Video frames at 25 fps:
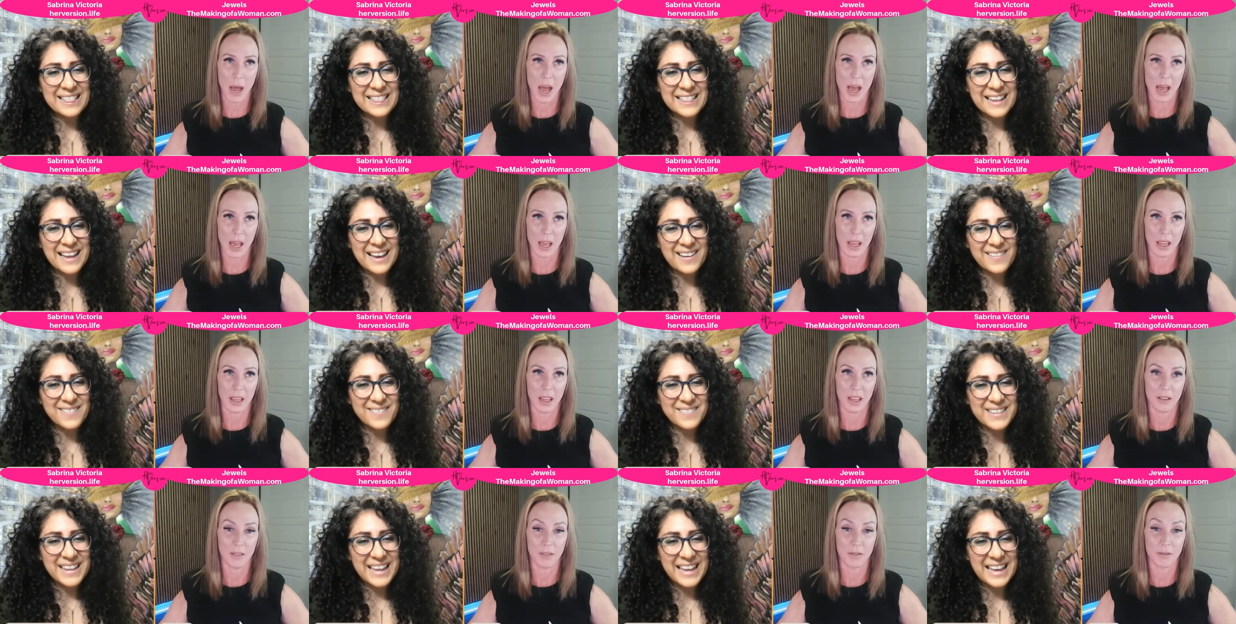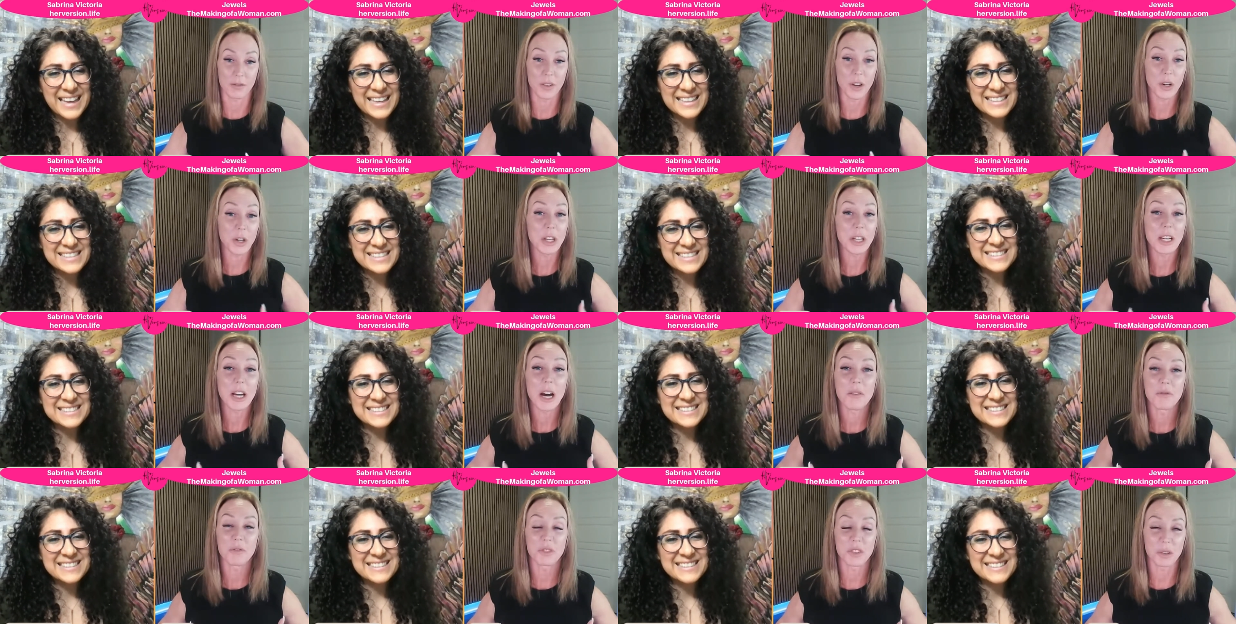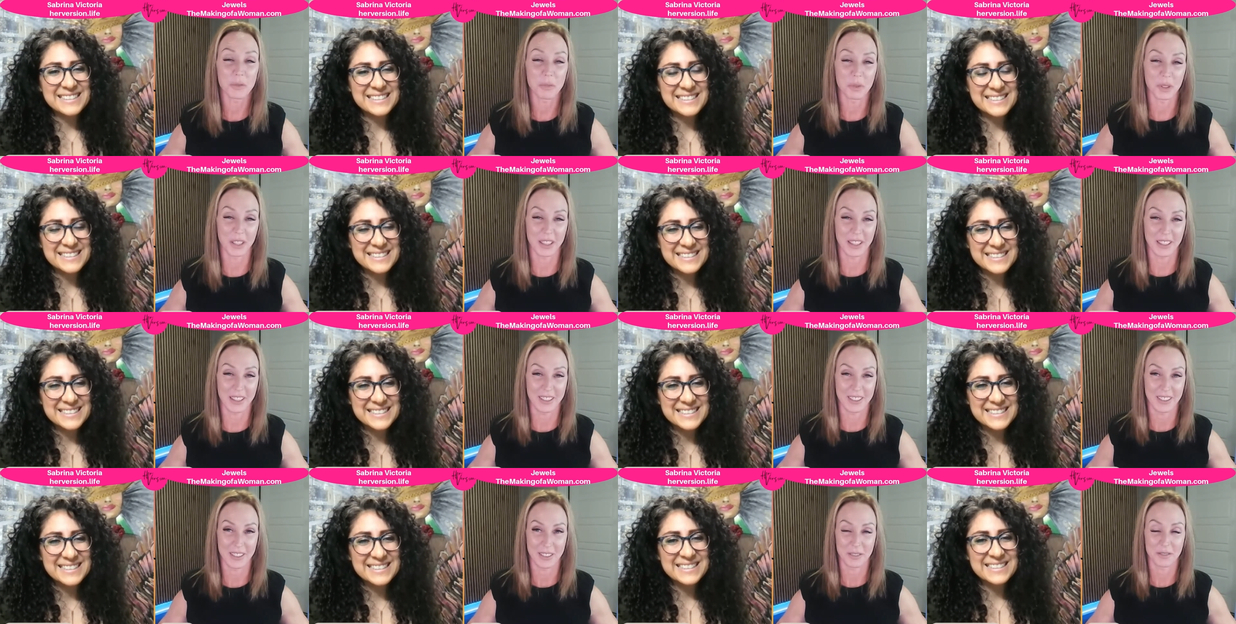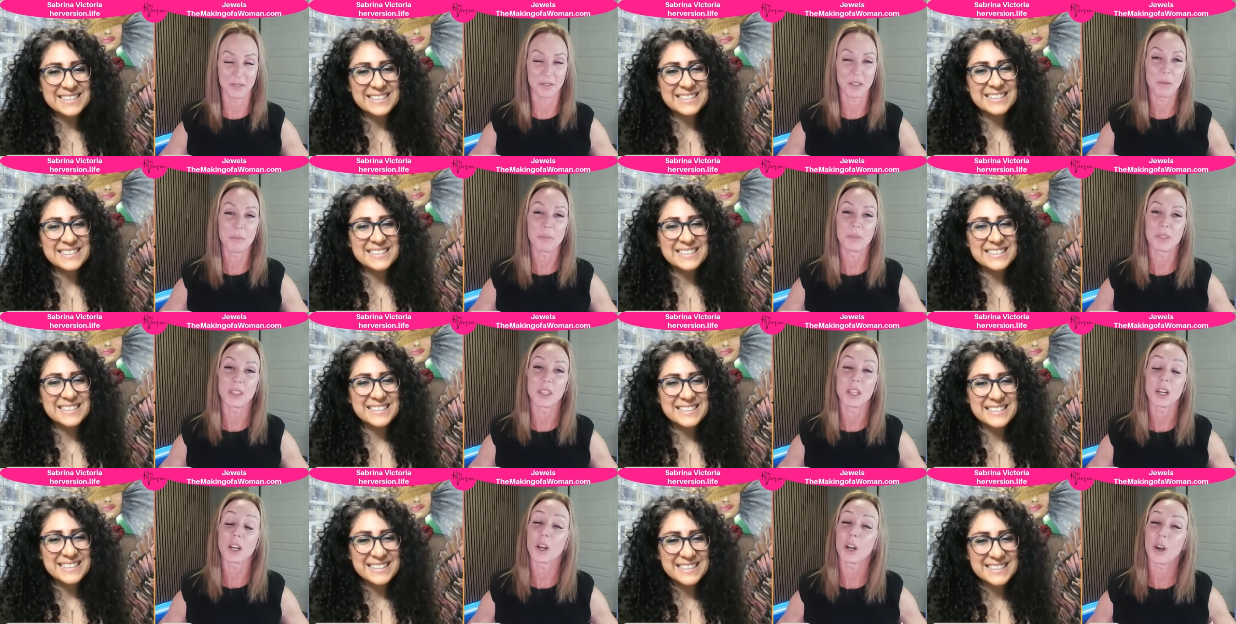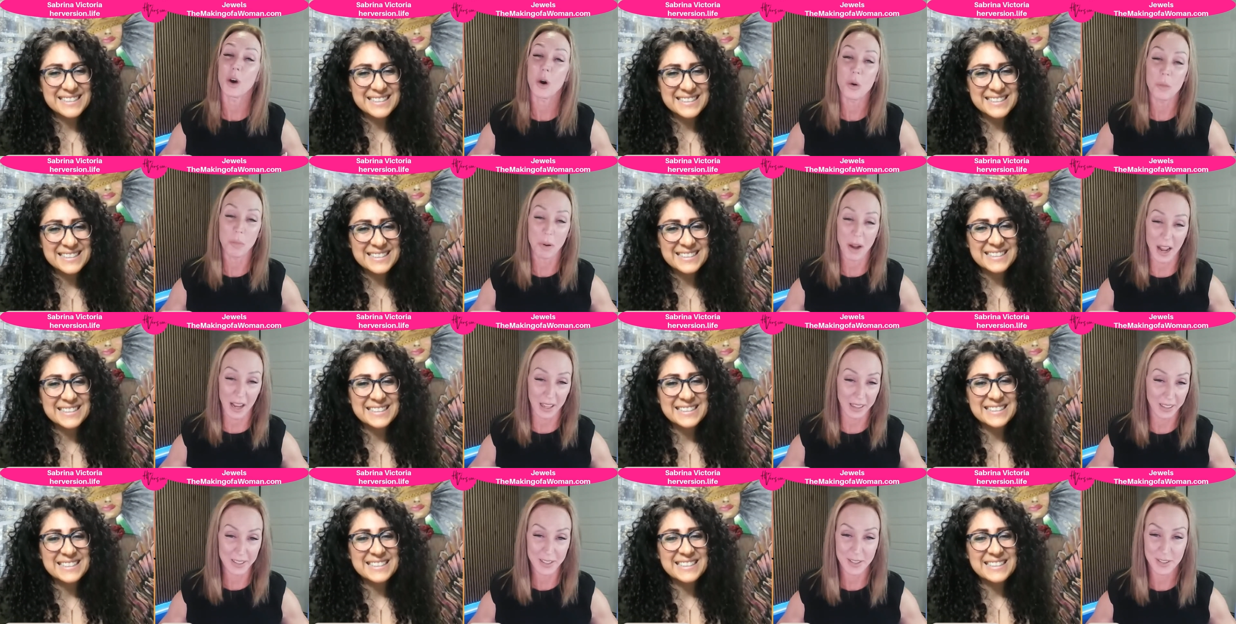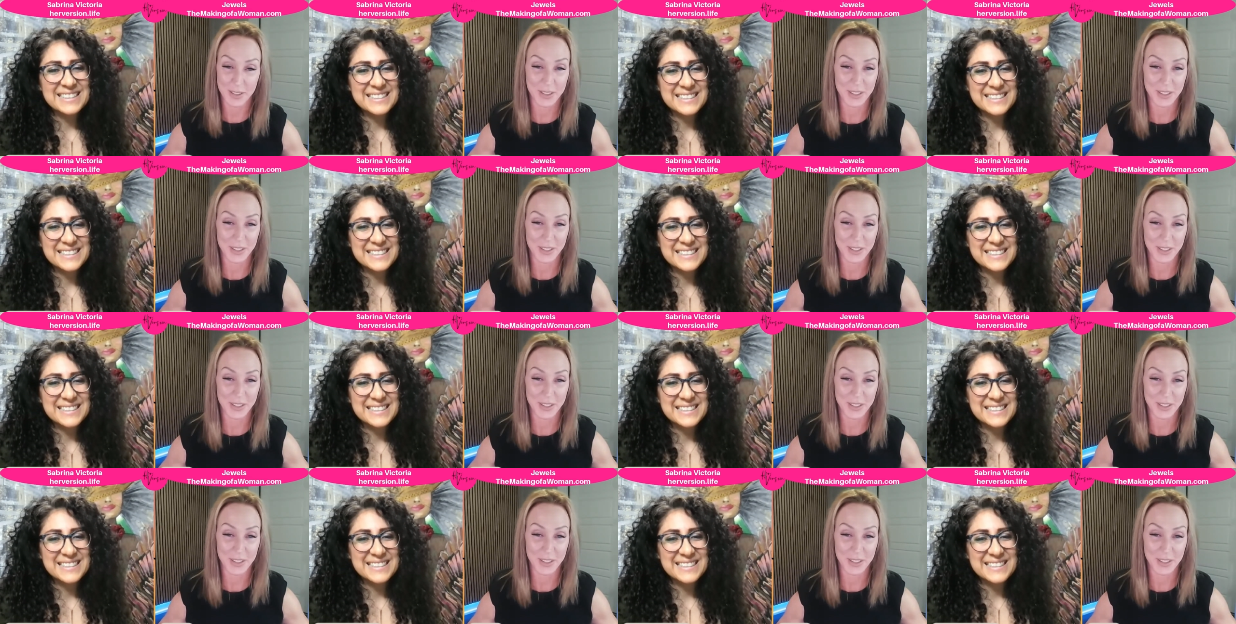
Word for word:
Speaker 1: by very comfortably from the co-pilot